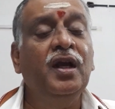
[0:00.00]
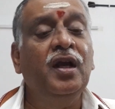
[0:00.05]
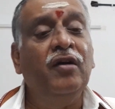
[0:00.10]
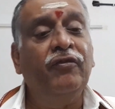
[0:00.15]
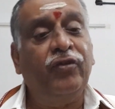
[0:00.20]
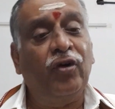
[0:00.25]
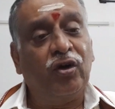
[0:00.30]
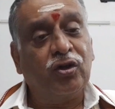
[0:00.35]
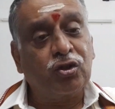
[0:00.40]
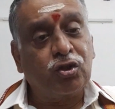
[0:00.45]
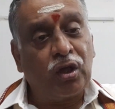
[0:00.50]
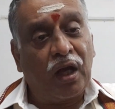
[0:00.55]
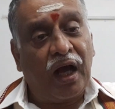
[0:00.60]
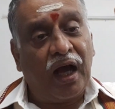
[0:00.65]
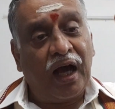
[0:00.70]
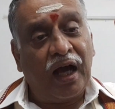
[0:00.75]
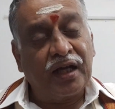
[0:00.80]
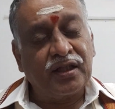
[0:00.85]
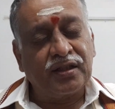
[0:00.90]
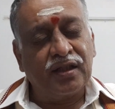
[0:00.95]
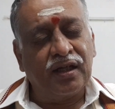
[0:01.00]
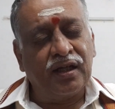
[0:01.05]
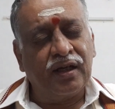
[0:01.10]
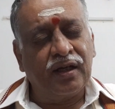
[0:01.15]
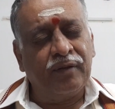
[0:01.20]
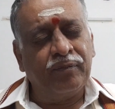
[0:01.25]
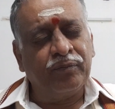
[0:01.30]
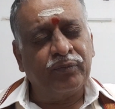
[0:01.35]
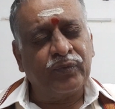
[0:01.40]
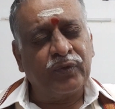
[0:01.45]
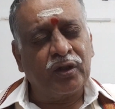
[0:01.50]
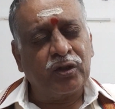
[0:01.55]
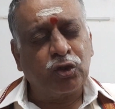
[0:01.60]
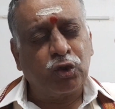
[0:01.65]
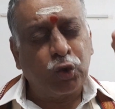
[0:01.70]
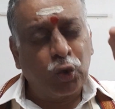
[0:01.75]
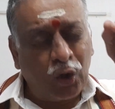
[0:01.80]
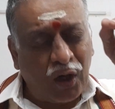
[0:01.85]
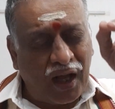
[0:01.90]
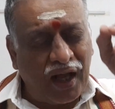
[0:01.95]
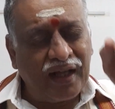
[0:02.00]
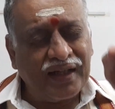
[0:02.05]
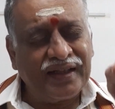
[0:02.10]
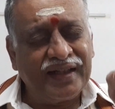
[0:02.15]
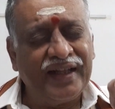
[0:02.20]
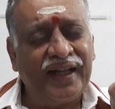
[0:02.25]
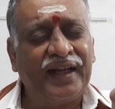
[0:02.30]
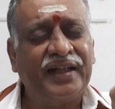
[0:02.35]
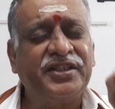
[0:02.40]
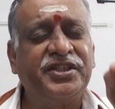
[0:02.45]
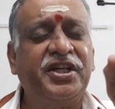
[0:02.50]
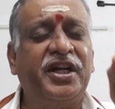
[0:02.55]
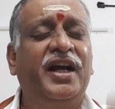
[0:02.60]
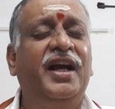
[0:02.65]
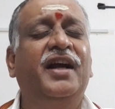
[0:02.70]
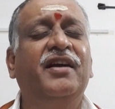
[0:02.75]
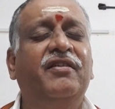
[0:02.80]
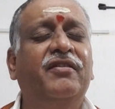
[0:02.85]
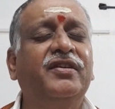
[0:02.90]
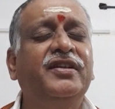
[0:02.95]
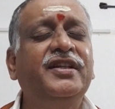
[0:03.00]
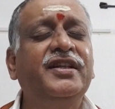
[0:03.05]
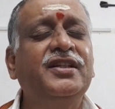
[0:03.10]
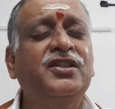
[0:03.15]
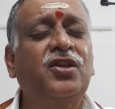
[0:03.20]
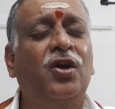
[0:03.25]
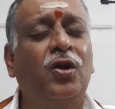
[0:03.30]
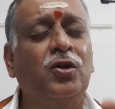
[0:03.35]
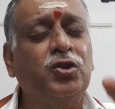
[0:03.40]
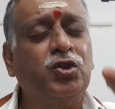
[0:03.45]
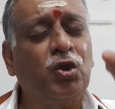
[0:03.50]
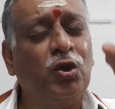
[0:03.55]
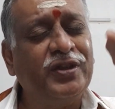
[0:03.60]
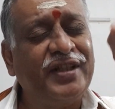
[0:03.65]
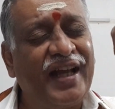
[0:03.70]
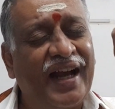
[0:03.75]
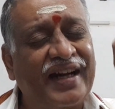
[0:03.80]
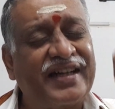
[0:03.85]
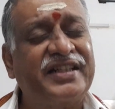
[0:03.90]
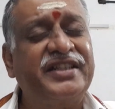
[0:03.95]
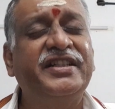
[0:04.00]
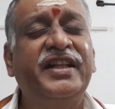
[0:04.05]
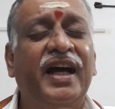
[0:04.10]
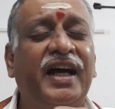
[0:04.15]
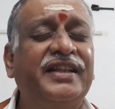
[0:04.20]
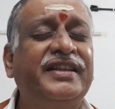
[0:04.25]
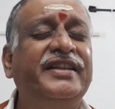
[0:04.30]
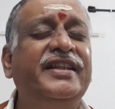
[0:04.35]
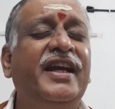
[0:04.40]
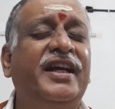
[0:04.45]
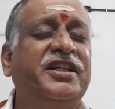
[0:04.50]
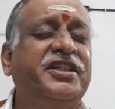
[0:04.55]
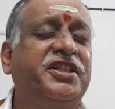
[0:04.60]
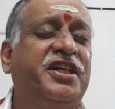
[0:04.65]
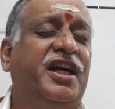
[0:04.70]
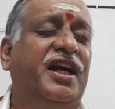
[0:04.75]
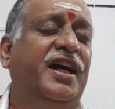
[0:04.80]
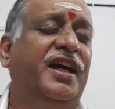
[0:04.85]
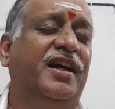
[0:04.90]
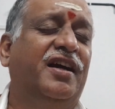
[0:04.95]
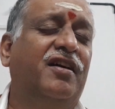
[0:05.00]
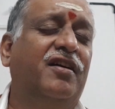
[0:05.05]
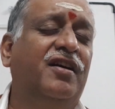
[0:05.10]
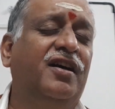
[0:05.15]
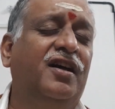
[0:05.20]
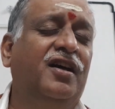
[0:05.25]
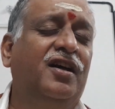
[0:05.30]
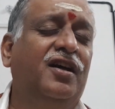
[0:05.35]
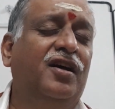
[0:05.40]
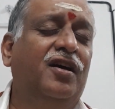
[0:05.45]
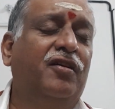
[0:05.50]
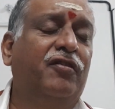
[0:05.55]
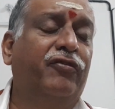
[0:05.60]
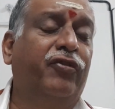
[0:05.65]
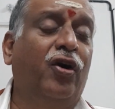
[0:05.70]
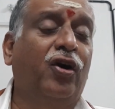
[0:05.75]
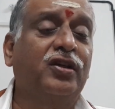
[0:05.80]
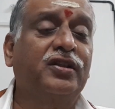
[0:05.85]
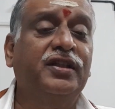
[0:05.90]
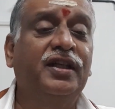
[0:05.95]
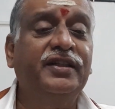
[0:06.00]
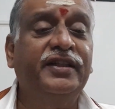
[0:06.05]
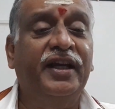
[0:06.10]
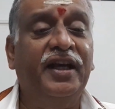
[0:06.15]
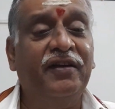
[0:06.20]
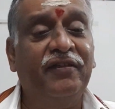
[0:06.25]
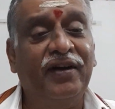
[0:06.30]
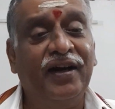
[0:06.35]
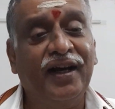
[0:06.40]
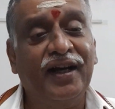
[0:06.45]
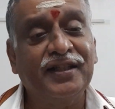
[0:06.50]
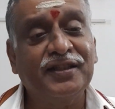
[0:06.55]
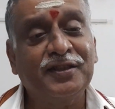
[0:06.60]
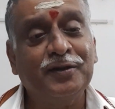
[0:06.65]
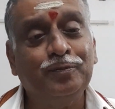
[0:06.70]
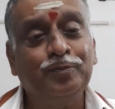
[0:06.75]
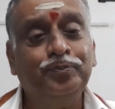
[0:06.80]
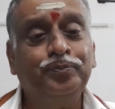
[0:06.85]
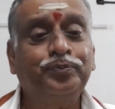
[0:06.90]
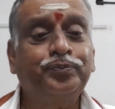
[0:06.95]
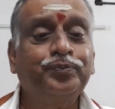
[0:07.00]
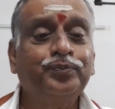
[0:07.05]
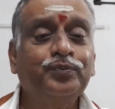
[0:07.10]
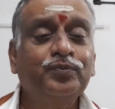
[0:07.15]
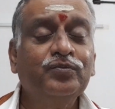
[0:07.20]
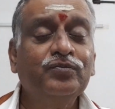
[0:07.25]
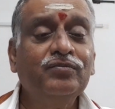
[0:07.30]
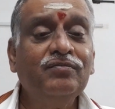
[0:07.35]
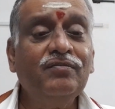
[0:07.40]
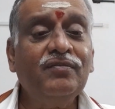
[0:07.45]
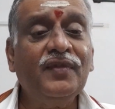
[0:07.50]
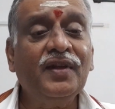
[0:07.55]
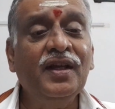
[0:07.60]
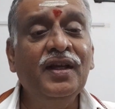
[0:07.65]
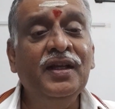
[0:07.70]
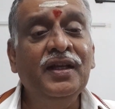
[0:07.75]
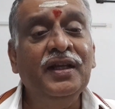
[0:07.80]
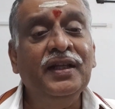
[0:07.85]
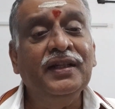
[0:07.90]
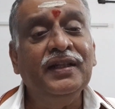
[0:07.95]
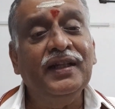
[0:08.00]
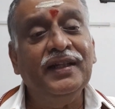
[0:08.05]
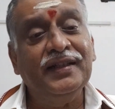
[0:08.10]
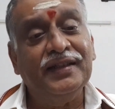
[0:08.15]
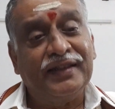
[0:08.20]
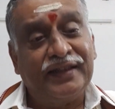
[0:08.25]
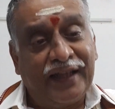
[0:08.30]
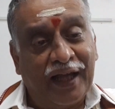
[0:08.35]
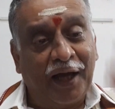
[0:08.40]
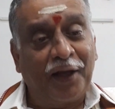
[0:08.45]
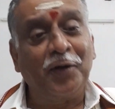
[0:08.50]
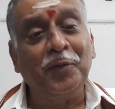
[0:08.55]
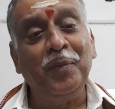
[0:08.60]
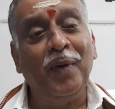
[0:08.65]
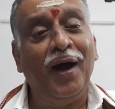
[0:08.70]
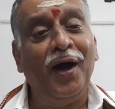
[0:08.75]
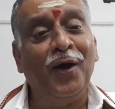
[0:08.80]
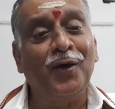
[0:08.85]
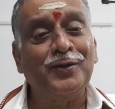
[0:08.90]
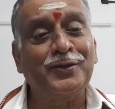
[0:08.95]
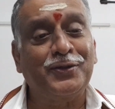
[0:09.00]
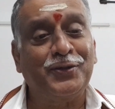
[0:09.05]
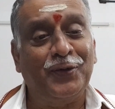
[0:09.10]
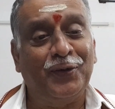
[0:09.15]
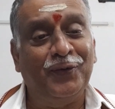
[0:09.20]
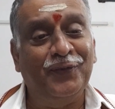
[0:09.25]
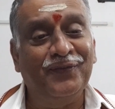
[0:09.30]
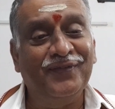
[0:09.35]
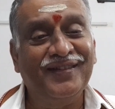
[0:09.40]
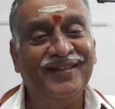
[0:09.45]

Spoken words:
For Suradyakshaha is also the Adyakshaha for the devas. And dharma also.